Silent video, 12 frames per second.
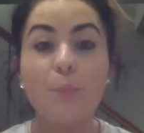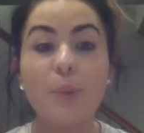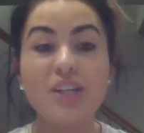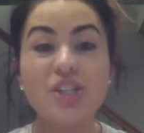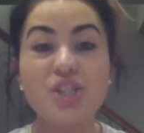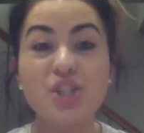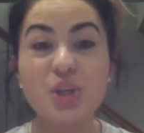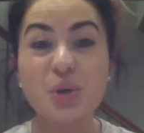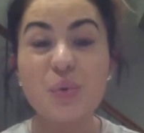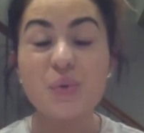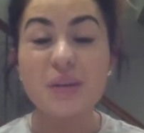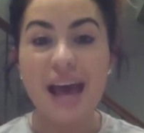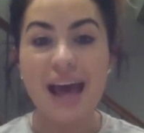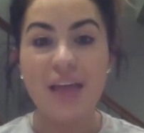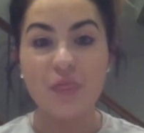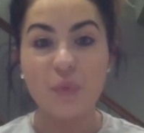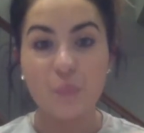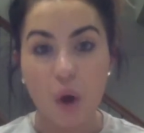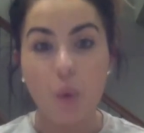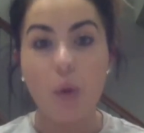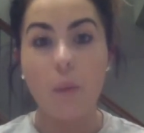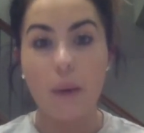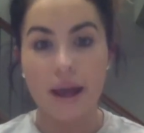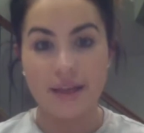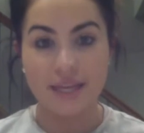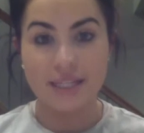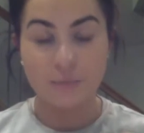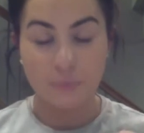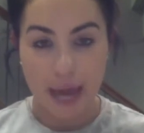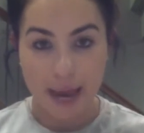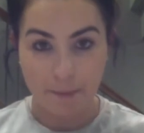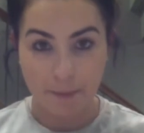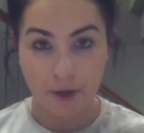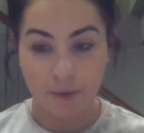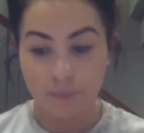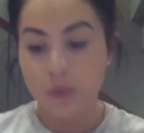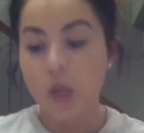But do not throw away this paper.